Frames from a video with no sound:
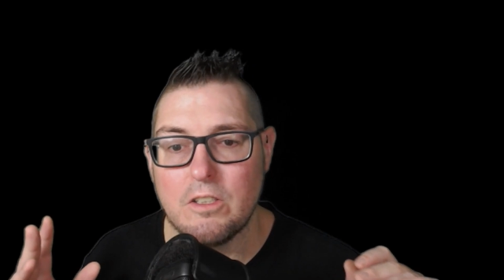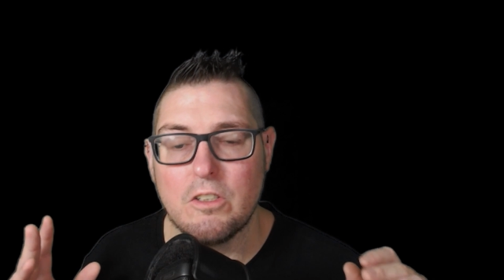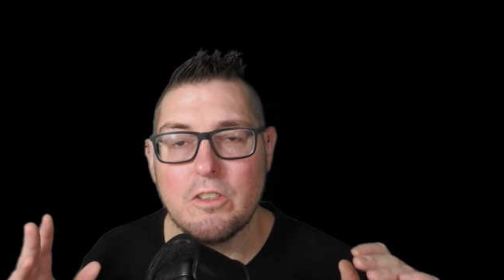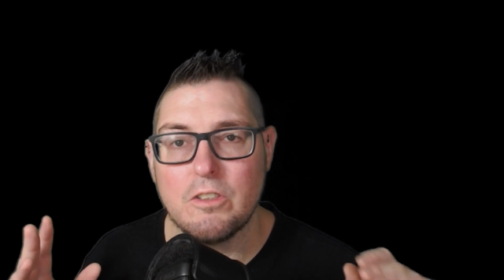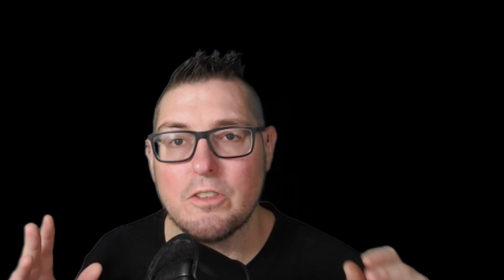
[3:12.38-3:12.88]

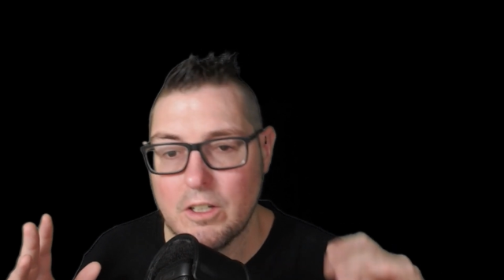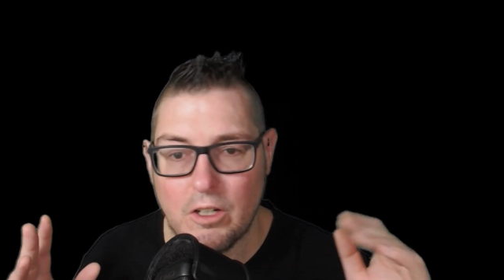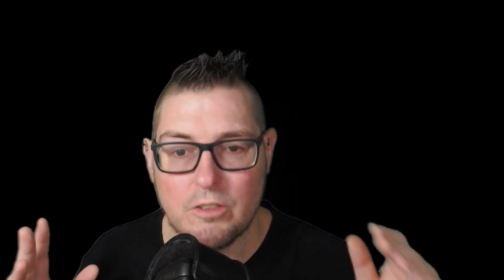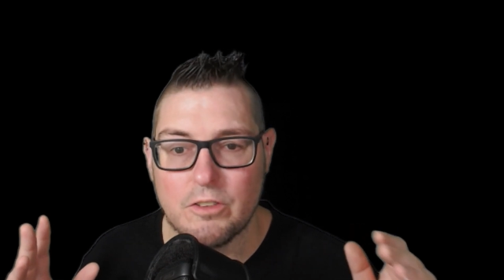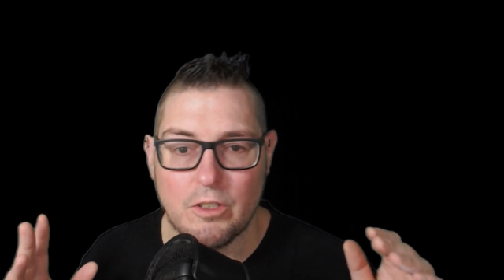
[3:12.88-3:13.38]
use
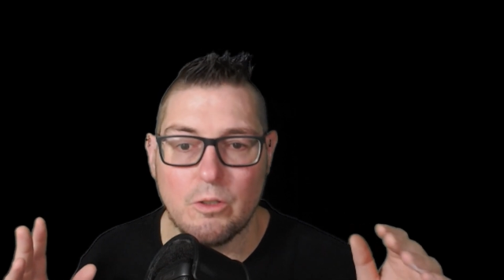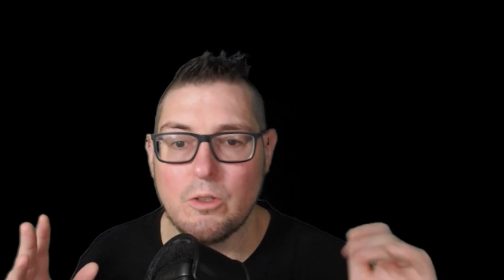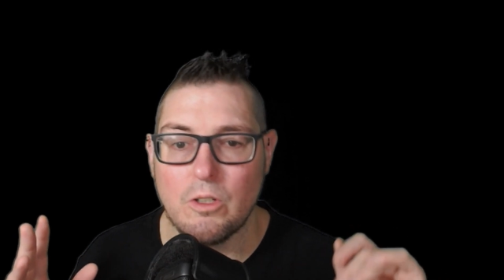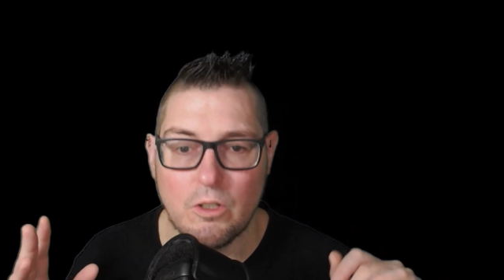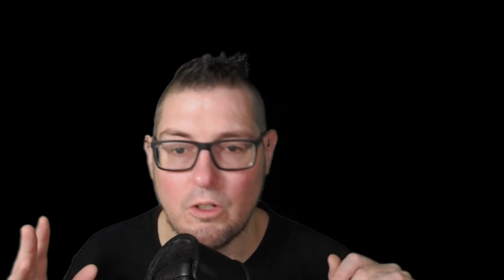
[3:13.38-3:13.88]

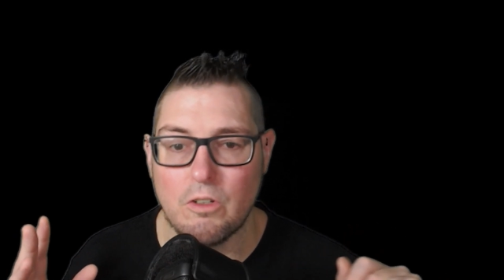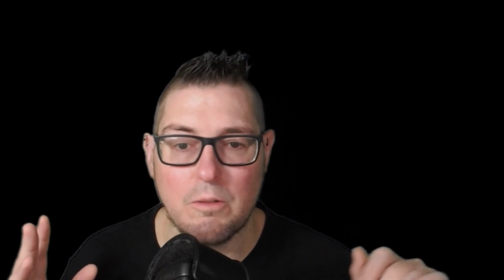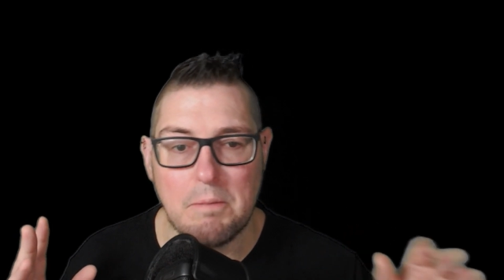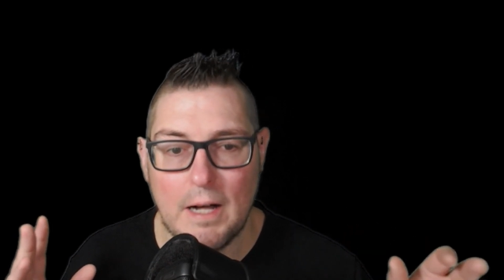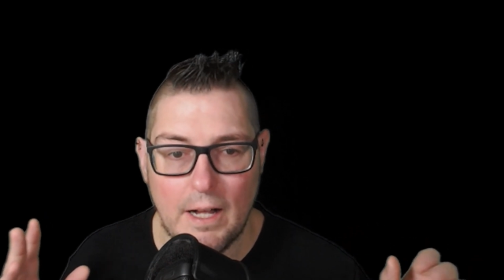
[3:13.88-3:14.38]
console
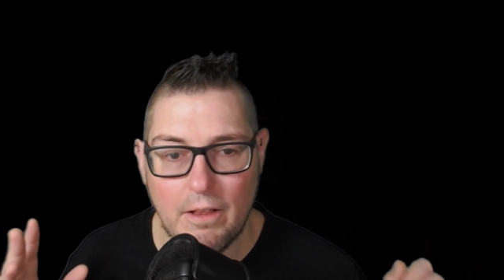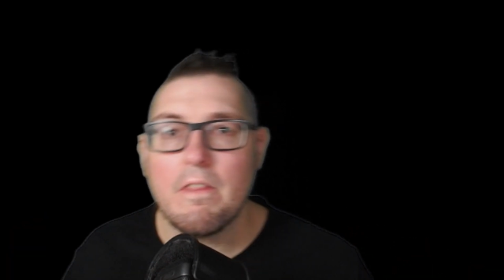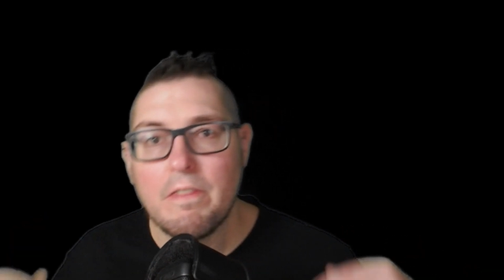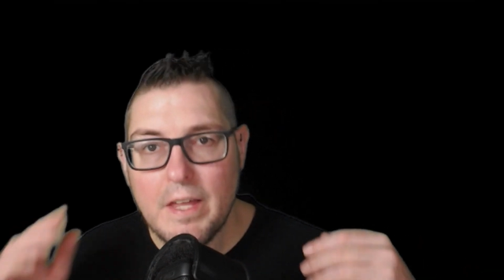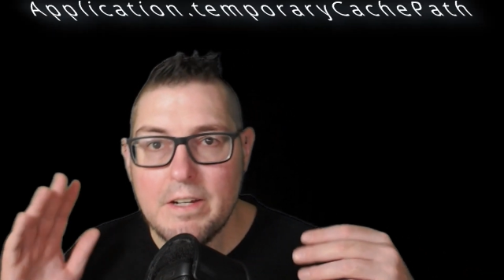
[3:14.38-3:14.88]
log path.
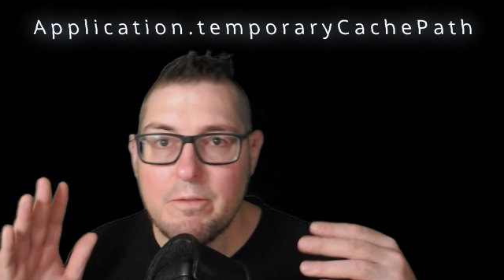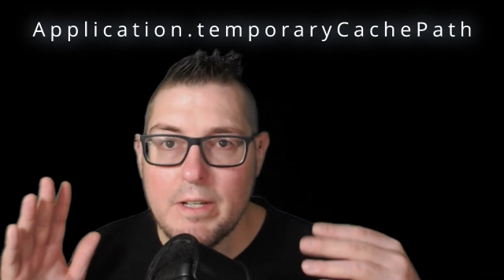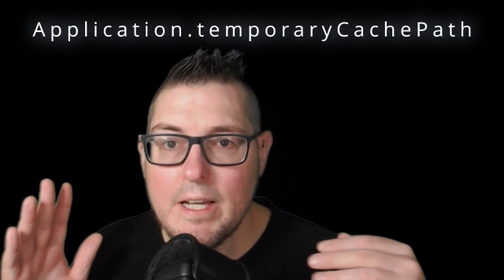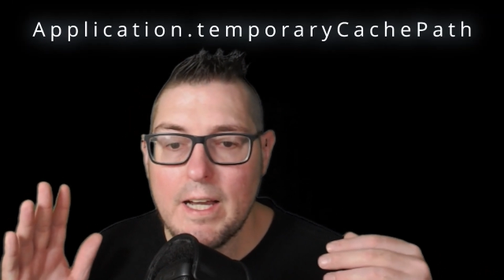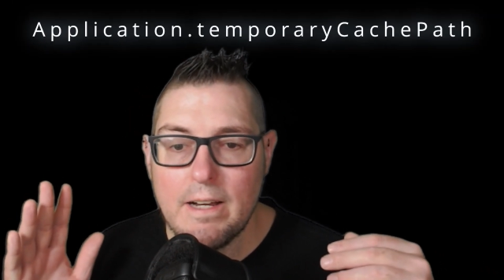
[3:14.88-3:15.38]
Then
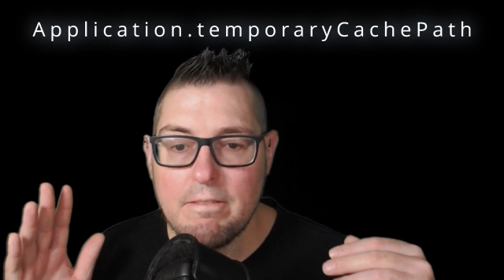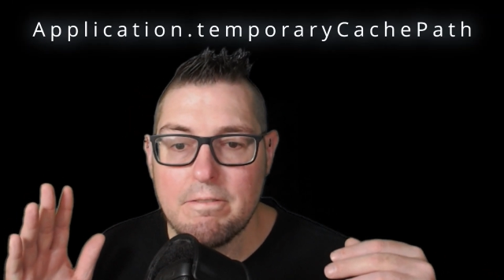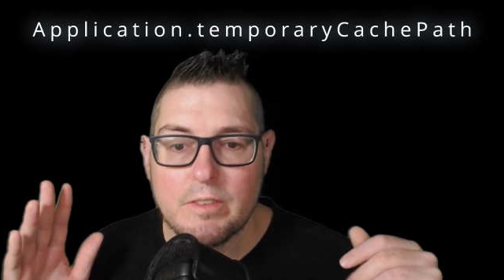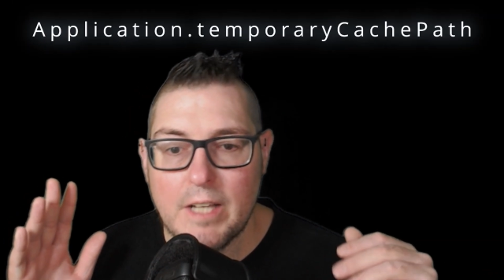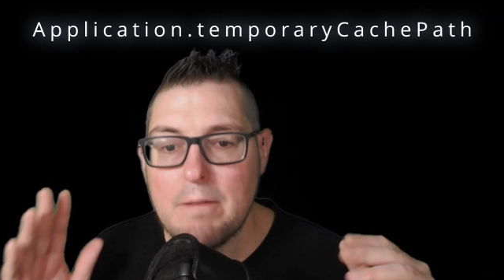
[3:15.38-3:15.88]
we
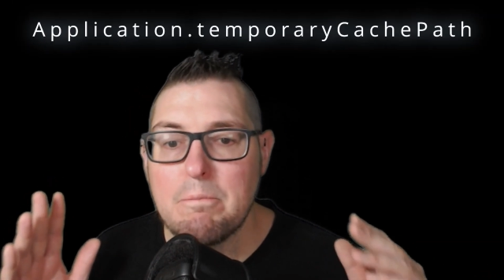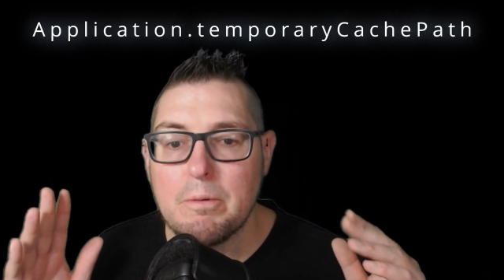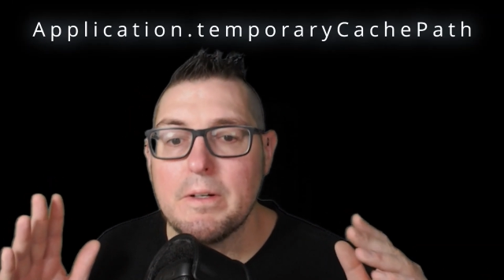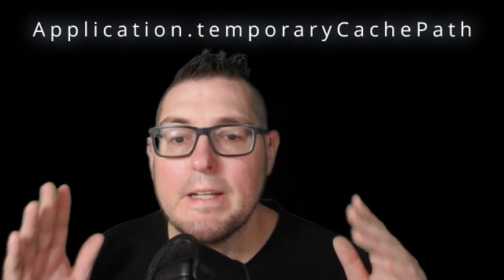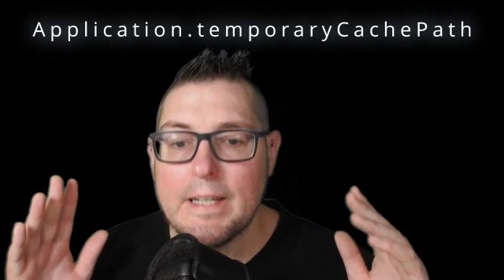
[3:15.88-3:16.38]
have
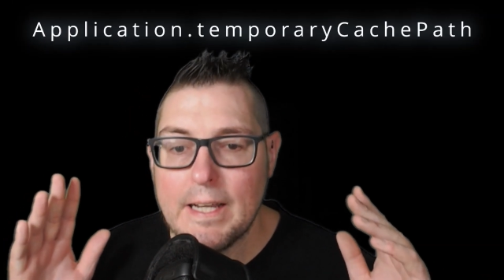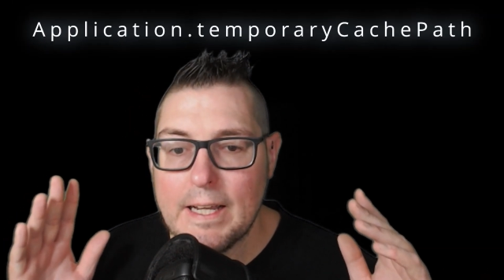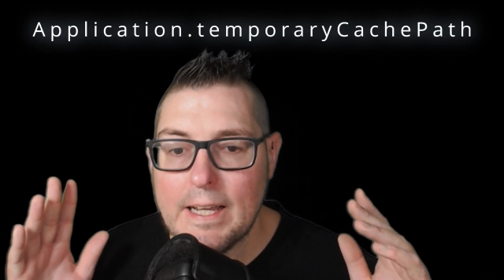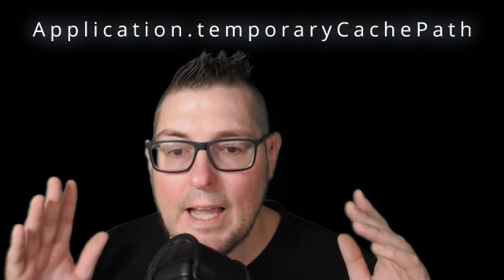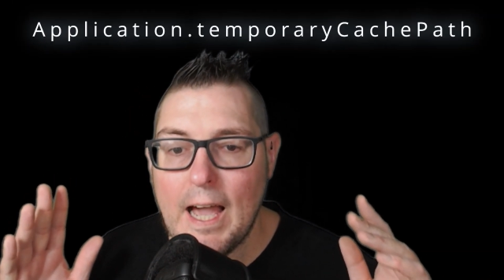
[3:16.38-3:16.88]

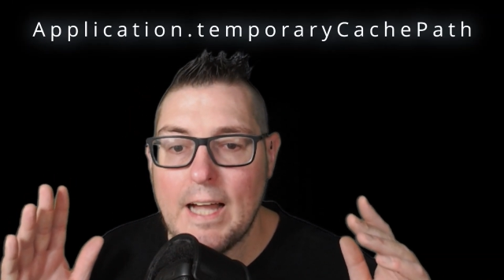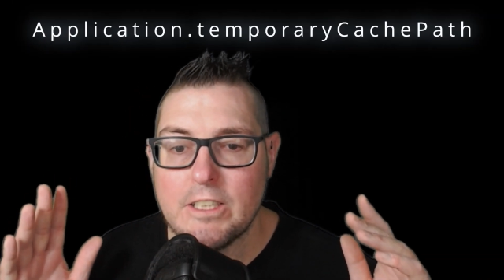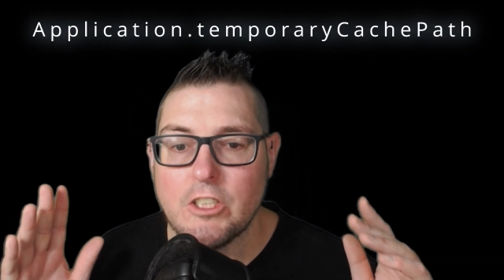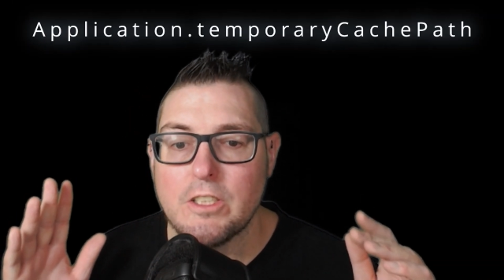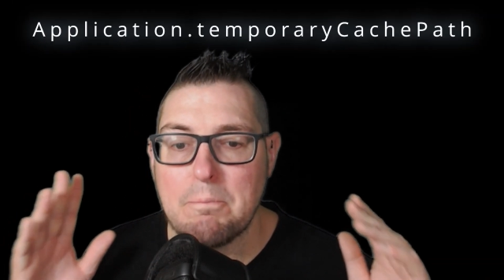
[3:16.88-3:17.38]
temporary
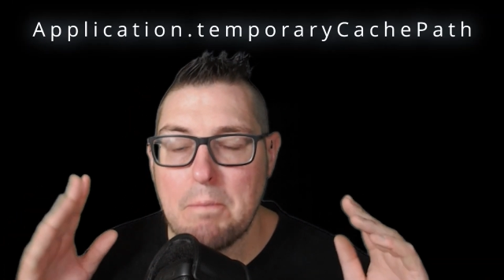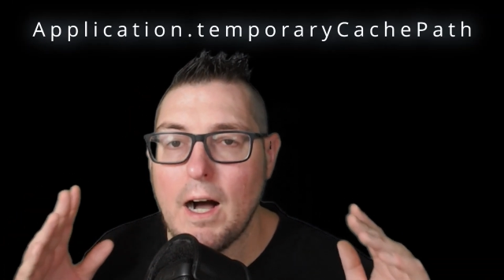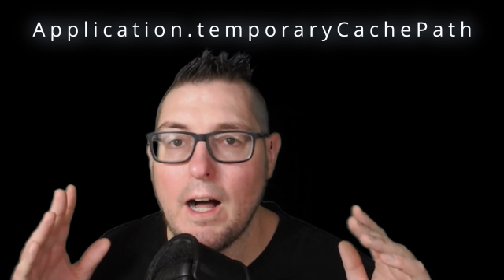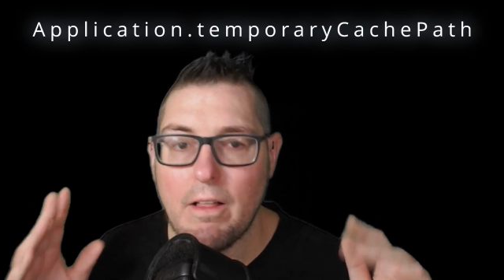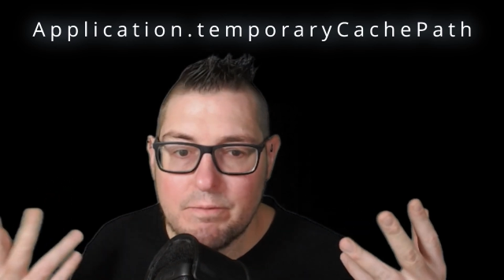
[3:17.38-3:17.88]
cache
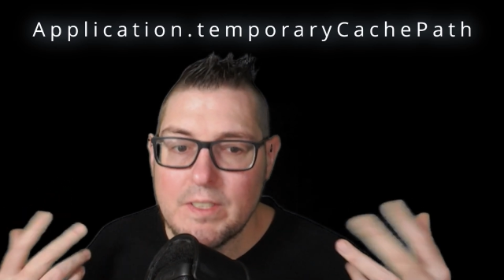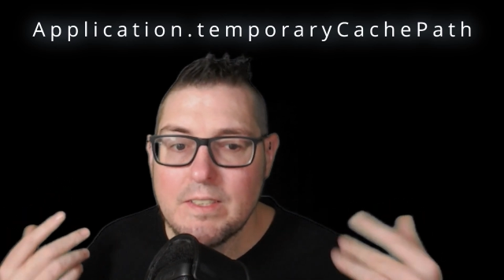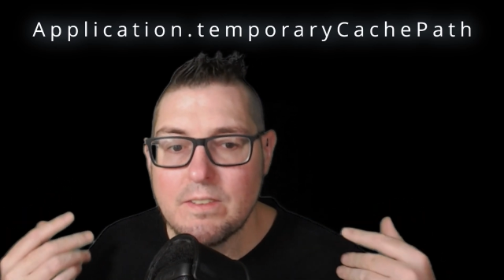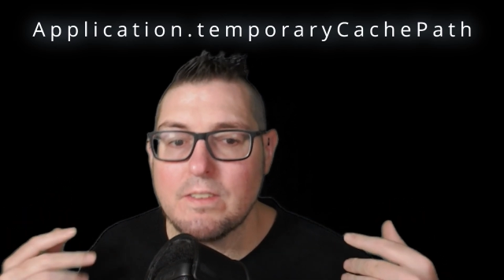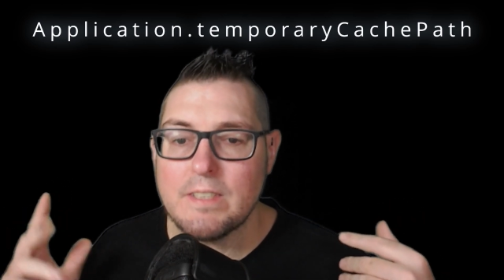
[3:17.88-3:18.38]
path.
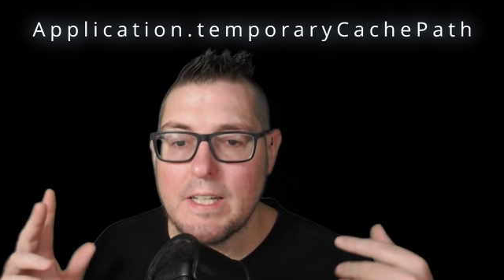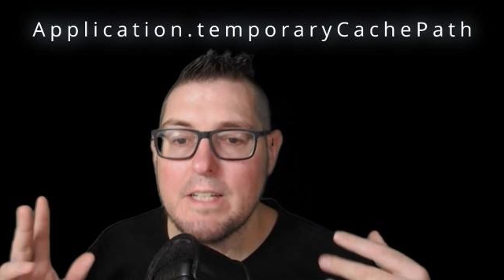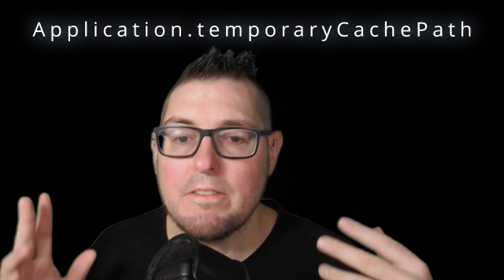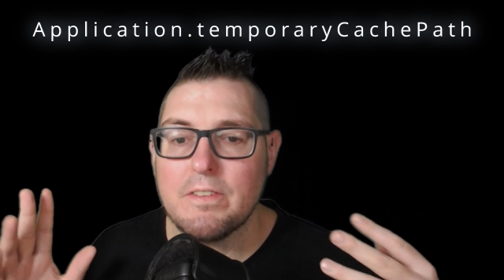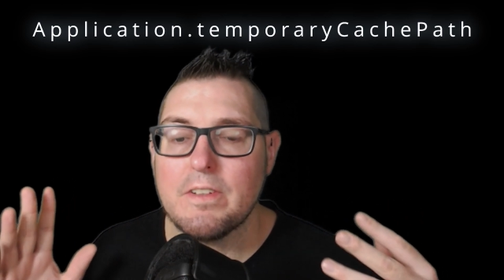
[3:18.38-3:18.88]
This saves